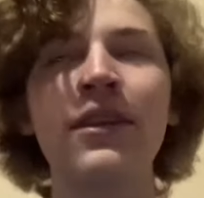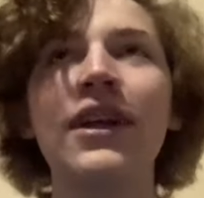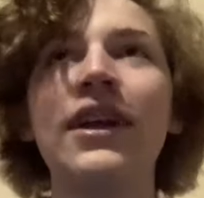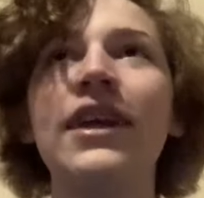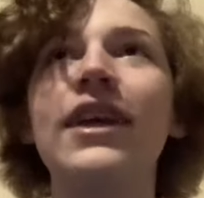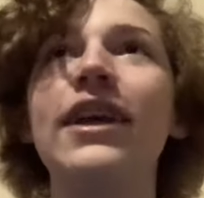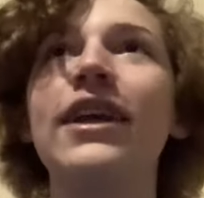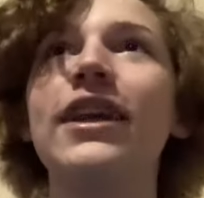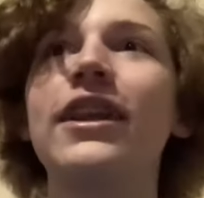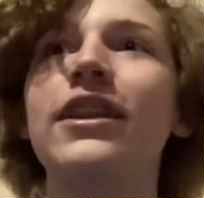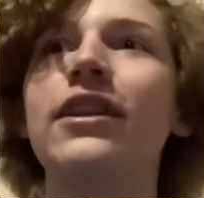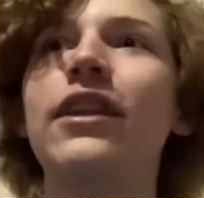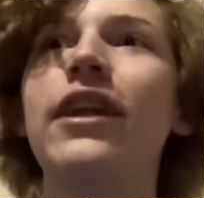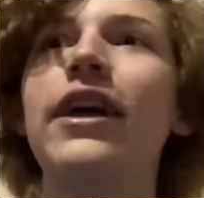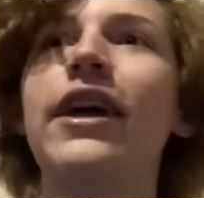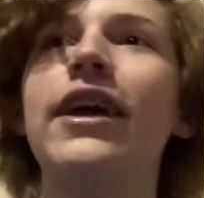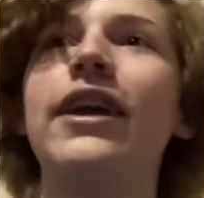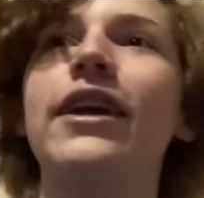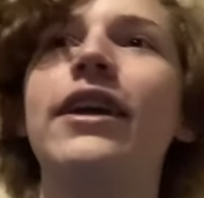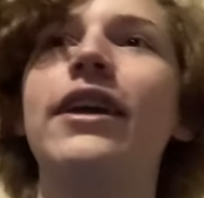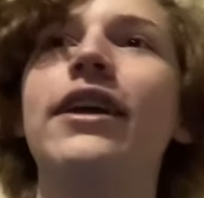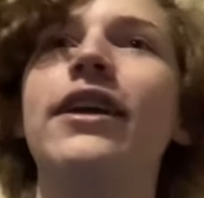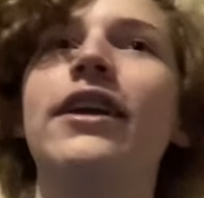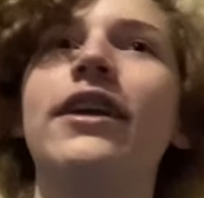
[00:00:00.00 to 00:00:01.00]
His
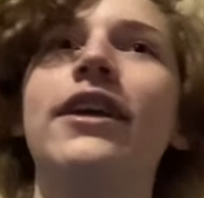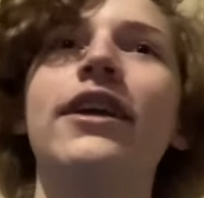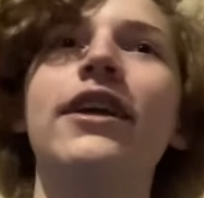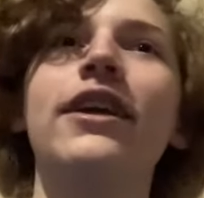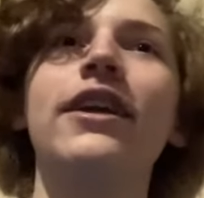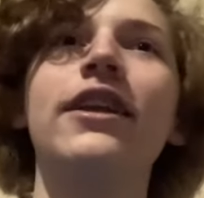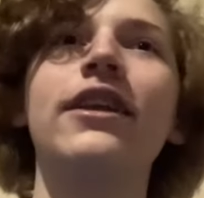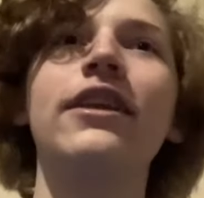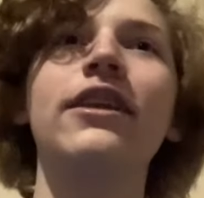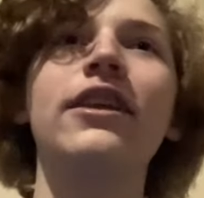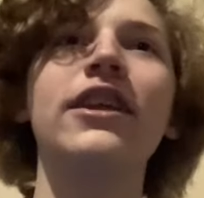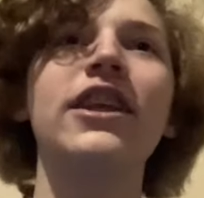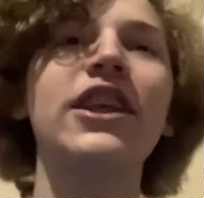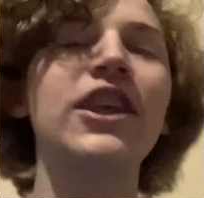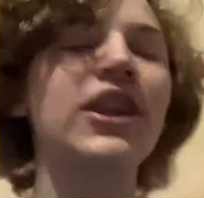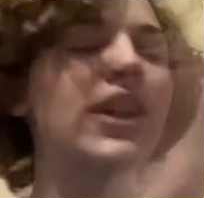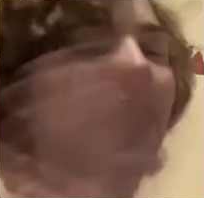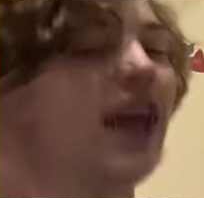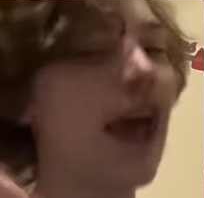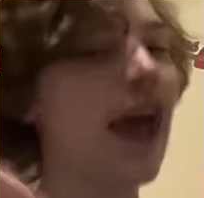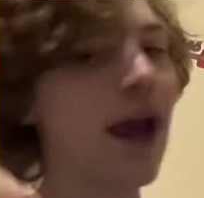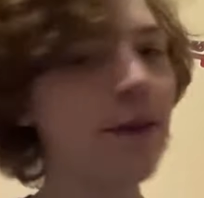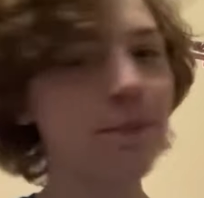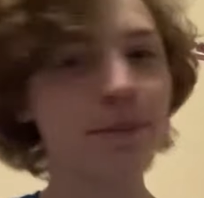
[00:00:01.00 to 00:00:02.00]
leg
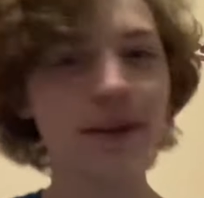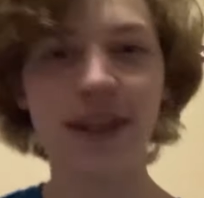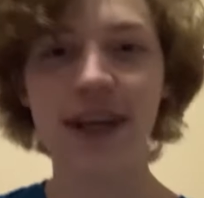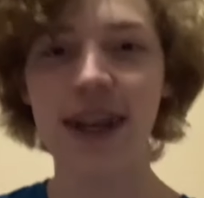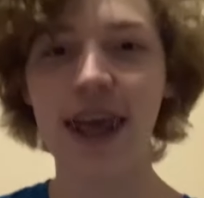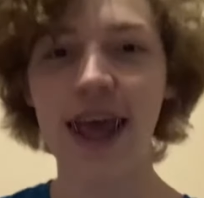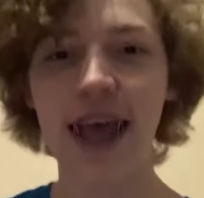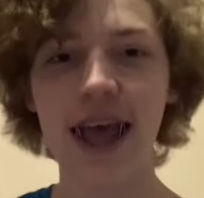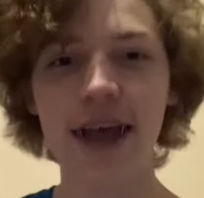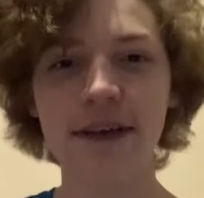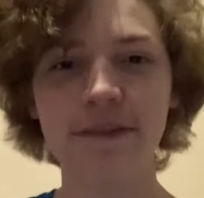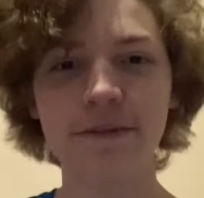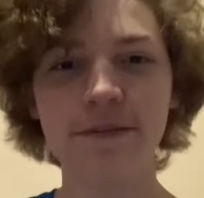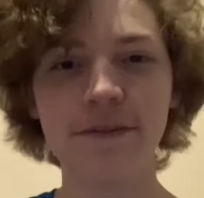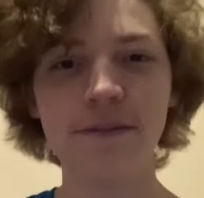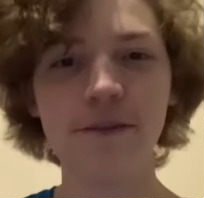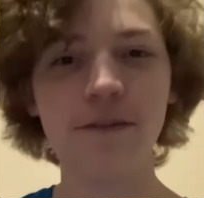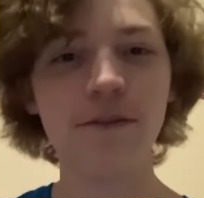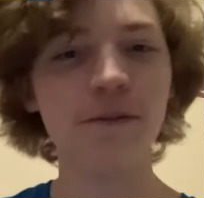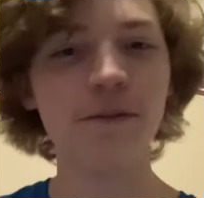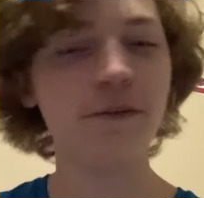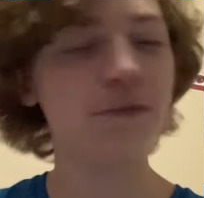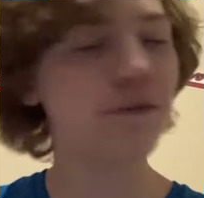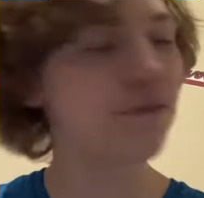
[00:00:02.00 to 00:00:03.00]
snapped in half,
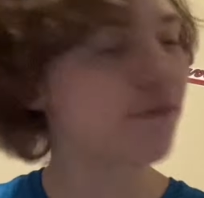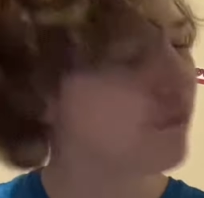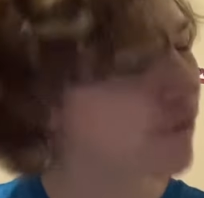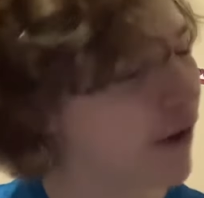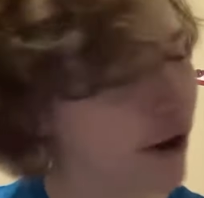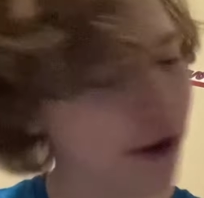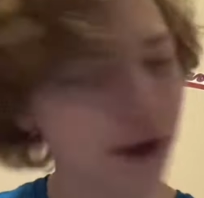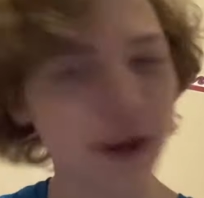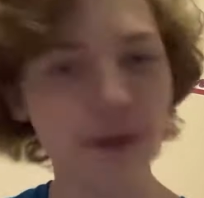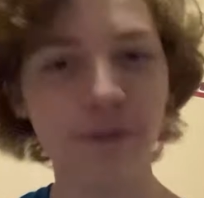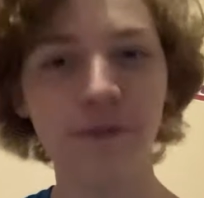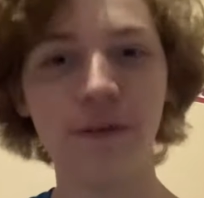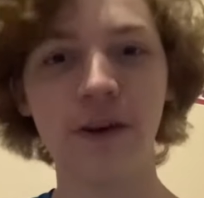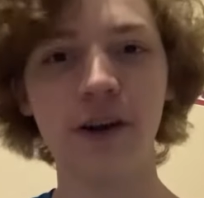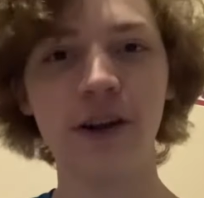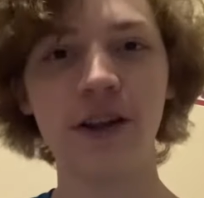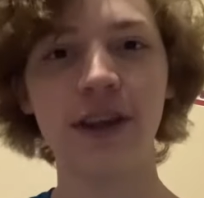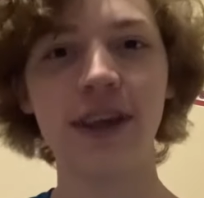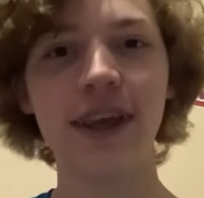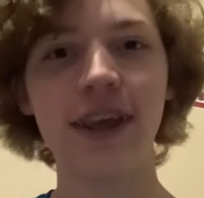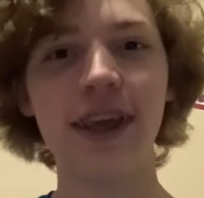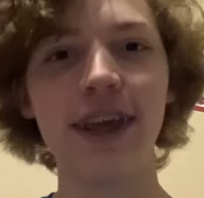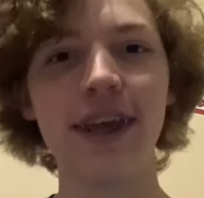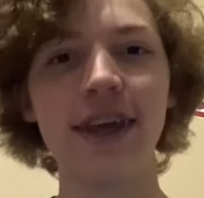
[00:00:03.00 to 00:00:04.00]
very
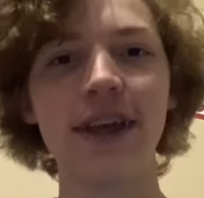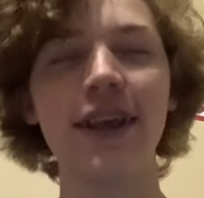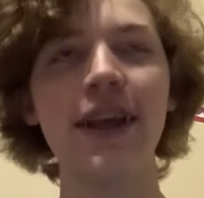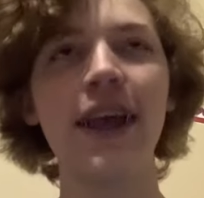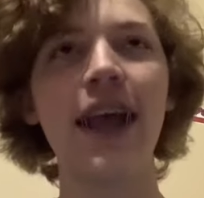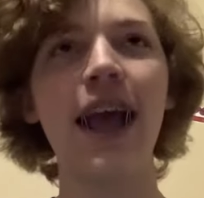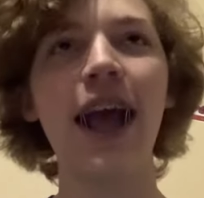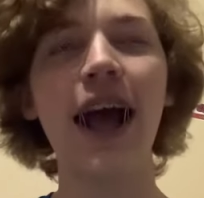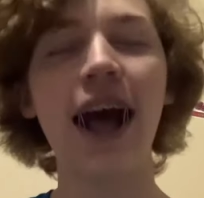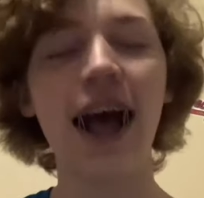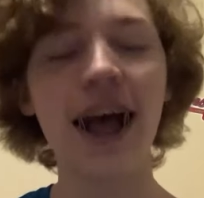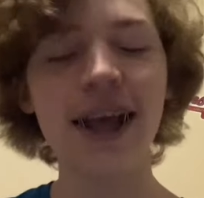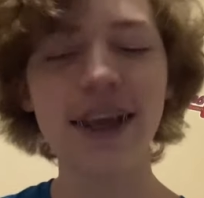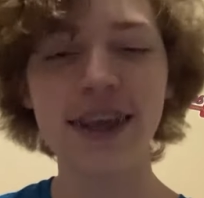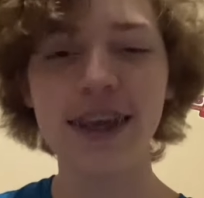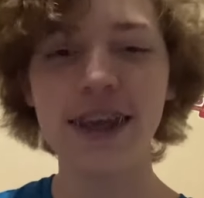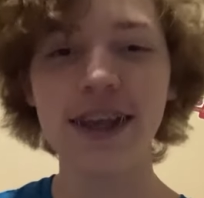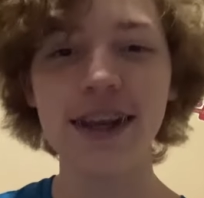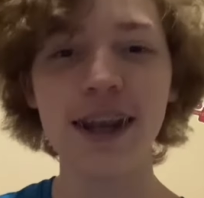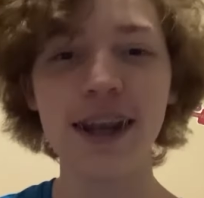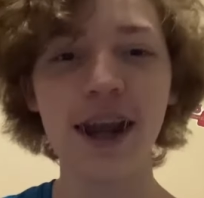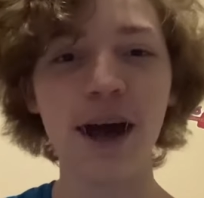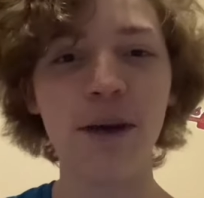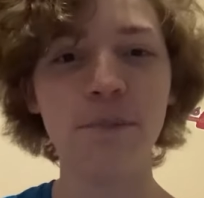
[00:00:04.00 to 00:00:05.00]
first kick. I
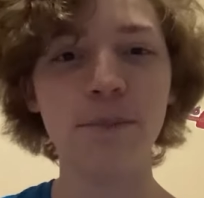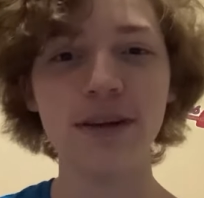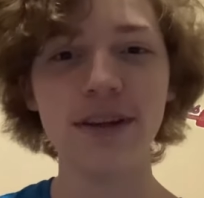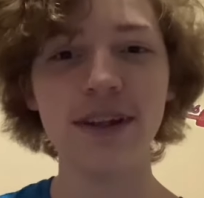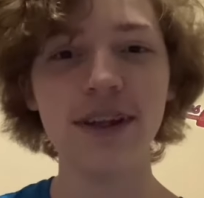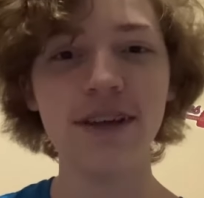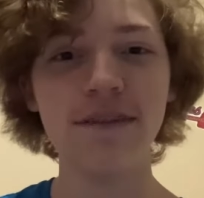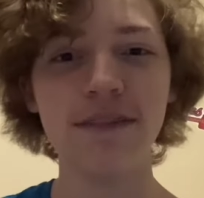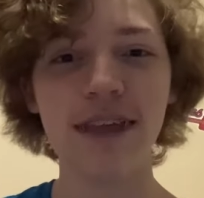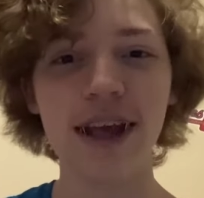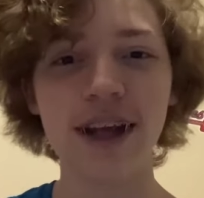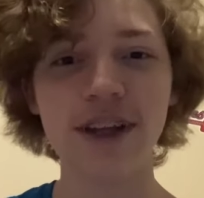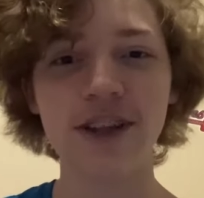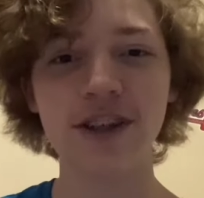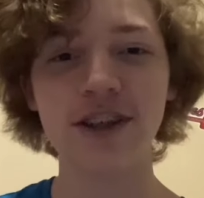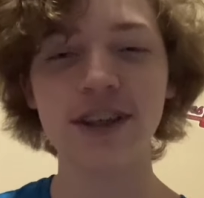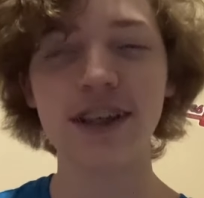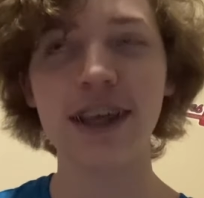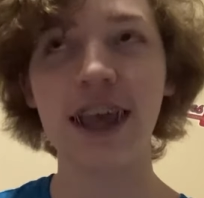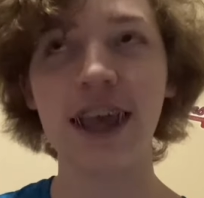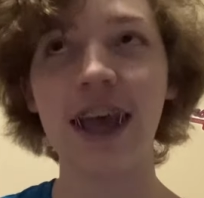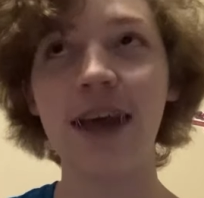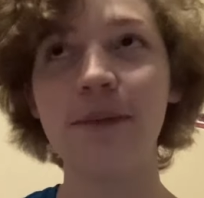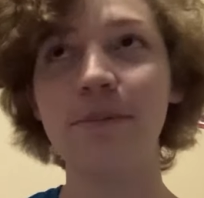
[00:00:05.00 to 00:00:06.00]
cannot believe that
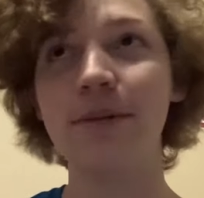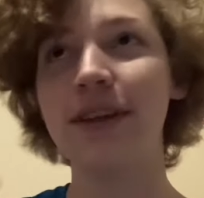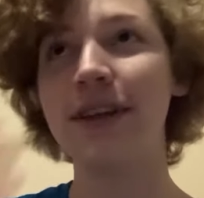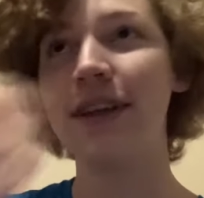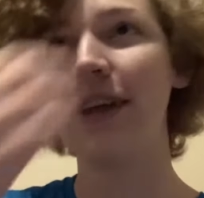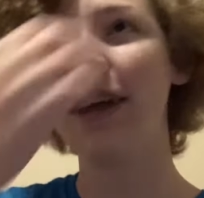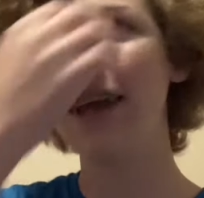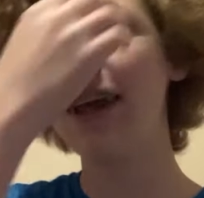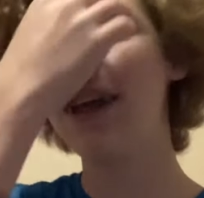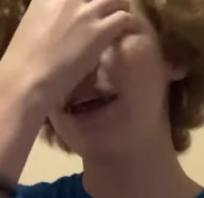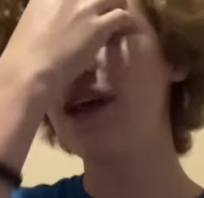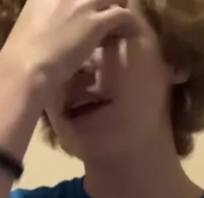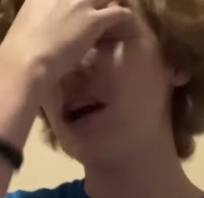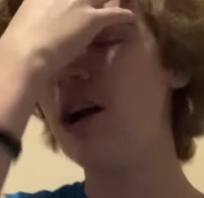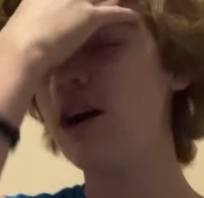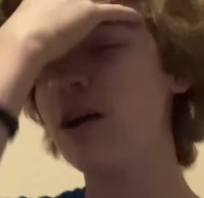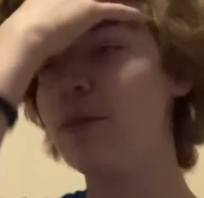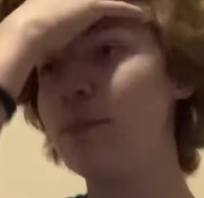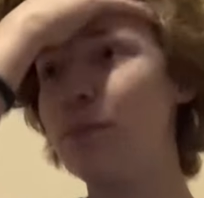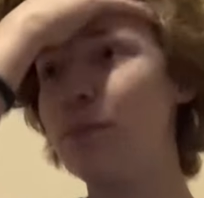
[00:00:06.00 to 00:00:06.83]
just happened. On